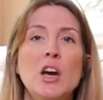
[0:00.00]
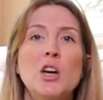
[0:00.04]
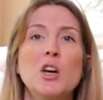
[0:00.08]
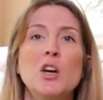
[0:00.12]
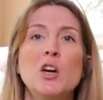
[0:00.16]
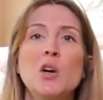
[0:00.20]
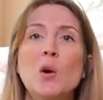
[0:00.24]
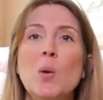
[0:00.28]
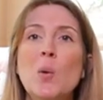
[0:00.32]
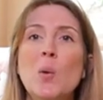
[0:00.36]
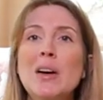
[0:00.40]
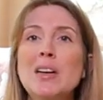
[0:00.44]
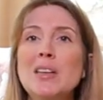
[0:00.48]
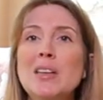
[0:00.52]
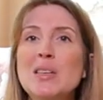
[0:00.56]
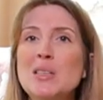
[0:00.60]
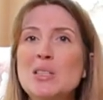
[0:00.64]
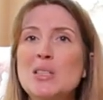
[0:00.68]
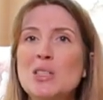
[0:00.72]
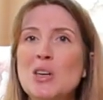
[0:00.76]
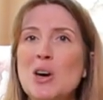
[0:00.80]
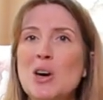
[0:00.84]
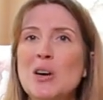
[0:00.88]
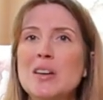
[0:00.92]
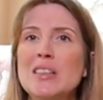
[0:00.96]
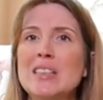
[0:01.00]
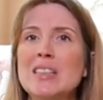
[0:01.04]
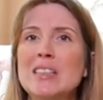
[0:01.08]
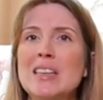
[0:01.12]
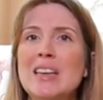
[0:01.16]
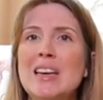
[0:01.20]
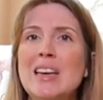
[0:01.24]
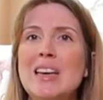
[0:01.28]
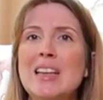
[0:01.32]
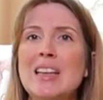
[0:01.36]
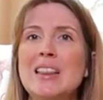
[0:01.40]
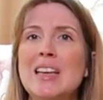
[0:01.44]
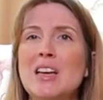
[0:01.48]
you're going to start
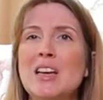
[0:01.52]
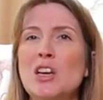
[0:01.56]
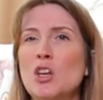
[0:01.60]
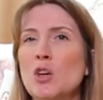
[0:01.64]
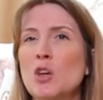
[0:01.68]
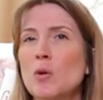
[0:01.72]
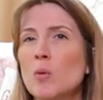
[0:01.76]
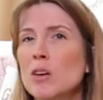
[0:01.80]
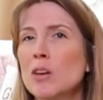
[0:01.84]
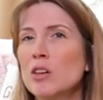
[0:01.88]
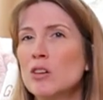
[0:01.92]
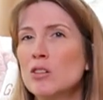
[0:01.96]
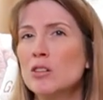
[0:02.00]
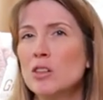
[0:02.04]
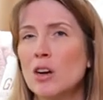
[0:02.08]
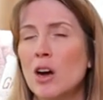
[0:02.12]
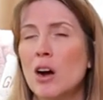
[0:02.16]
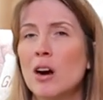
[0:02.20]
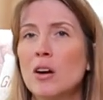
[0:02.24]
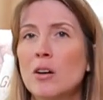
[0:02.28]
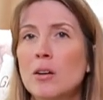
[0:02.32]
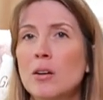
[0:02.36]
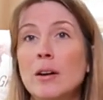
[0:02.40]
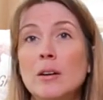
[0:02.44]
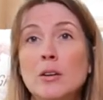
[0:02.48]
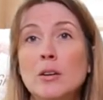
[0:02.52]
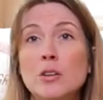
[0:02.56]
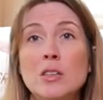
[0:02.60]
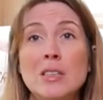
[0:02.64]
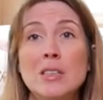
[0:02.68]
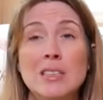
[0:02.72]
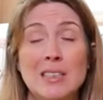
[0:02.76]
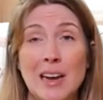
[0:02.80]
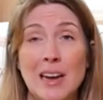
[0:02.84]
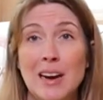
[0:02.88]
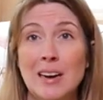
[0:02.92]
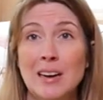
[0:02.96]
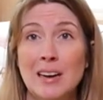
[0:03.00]
seeing that you and your dog are
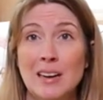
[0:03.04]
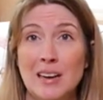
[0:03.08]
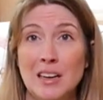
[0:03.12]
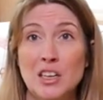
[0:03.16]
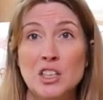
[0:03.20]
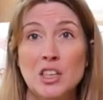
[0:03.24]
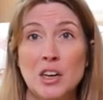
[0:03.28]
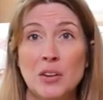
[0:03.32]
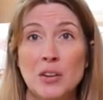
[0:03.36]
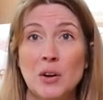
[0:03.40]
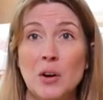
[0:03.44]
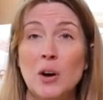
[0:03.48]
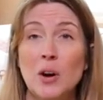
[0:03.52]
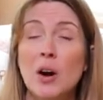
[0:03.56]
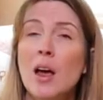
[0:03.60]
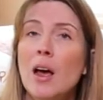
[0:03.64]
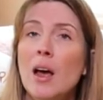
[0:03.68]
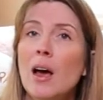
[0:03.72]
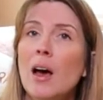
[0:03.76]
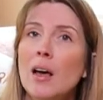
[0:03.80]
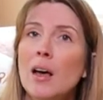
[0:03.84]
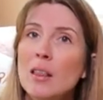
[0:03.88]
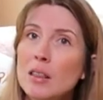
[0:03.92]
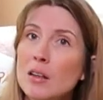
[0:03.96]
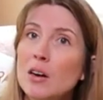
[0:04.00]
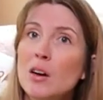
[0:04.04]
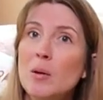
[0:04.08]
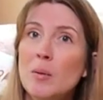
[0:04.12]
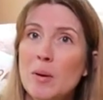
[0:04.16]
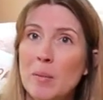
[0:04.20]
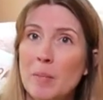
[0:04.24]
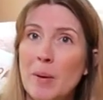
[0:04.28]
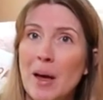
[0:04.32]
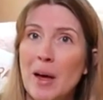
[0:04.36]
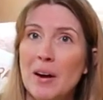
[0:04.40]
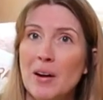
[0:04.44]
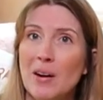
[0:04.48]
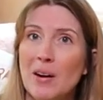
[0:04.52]
understanding each other a little
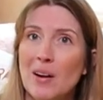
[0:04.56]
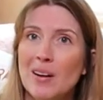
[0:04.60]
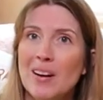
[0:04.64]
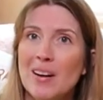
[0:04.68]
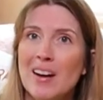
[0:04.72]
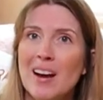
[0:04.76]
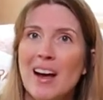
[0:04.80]
bit better